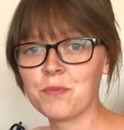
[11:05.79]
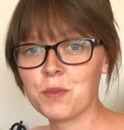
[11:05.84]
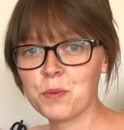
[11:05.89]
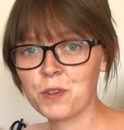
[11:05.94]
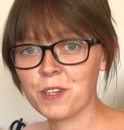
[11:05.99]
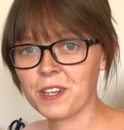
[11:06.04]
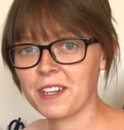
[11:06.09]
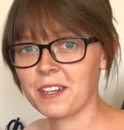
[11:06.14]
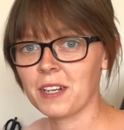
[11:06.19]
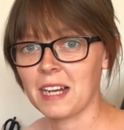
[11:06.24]
been
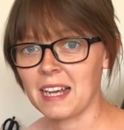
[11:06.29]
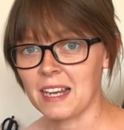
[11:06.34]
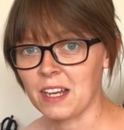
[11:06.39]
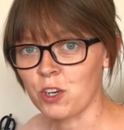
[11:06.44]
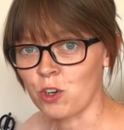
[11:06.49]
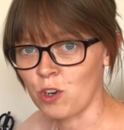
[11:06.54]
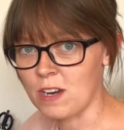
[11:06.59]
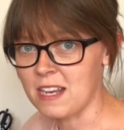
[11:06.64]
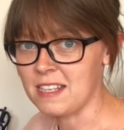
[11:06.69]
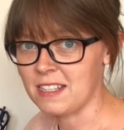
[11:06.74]
working like
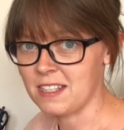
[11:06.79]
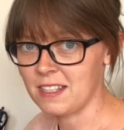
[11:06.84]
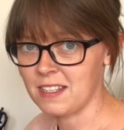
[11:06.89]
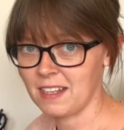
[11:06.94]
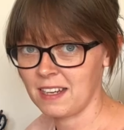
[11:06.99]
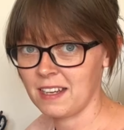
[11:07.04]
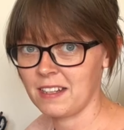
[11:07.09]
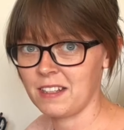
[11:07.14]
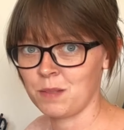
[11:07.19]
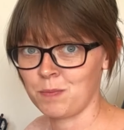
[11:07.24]
crazy to
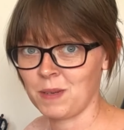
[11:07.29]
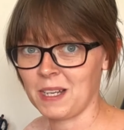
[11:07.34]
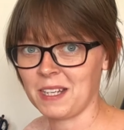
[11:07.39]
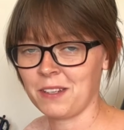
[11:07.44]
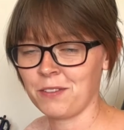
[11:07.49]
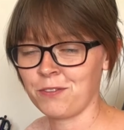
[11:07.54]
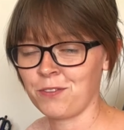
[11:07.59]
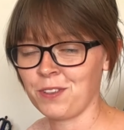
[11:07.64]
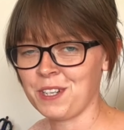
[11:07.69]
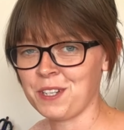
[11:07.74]
get this
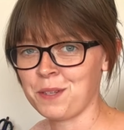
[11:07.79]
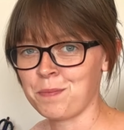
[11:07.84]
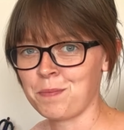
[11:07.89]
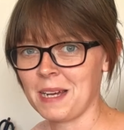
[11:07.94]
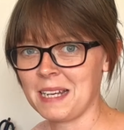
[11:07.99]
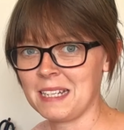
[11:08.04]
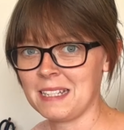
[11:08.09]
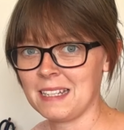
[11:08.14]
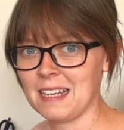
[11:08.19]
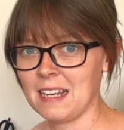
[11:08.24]
blanket finished
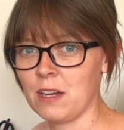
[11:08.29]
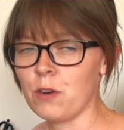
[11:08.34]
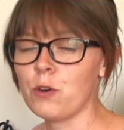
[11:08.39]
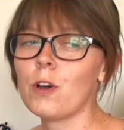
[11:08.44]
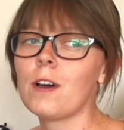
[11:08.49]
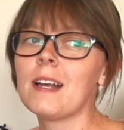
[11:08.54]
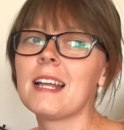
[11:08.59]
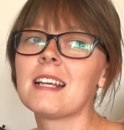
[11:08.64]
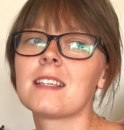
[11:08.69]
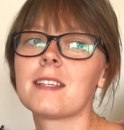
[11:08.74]
by today. Or
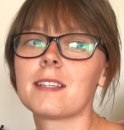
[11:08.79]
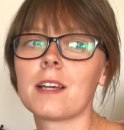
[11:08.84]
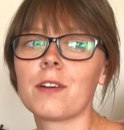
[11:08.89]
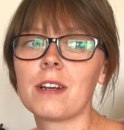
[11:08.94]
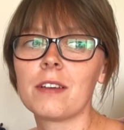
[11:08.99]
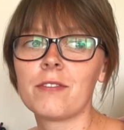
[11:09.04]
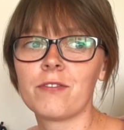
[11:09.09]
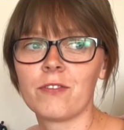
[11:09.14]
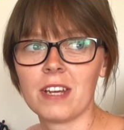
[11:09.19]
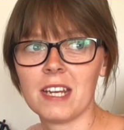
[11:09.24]
not
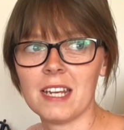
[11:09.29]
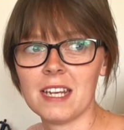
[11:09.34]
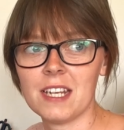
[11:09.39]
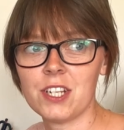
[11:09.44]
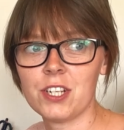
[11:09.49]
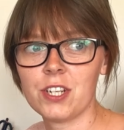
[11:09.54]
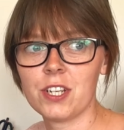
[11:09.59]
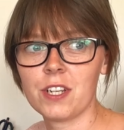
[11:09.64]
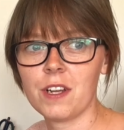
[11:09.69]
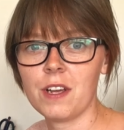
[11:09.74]
necessarily
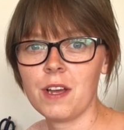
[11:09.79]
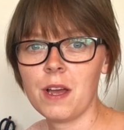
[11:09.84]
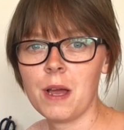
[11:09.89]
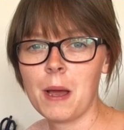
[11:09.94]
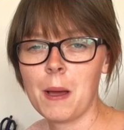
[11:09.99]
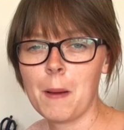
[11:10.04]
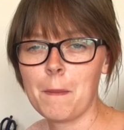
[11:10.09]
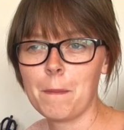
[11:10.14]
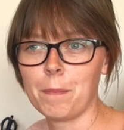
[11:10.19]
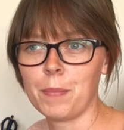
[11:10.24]
finished,
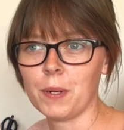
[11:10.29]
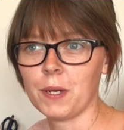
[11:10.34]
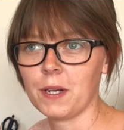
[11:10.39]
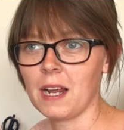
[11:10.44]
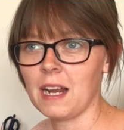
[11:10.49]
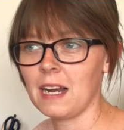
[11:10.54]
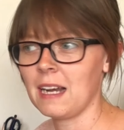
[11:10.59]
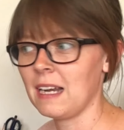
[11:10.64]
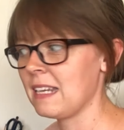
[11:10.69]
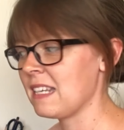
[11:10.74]
but
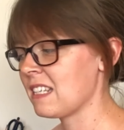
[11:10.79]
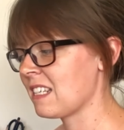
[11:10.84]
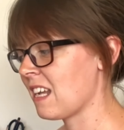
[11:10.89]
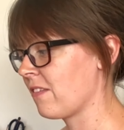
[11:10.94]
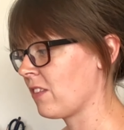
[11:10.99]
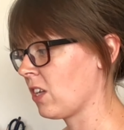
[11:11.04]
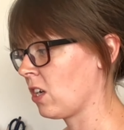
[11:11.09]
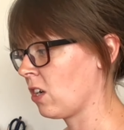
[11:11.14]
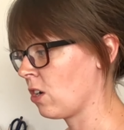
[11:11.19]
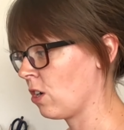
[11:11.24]
at least
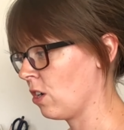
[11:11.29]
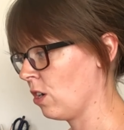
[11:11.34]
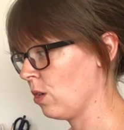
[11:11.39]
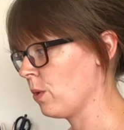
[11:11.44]
have the colour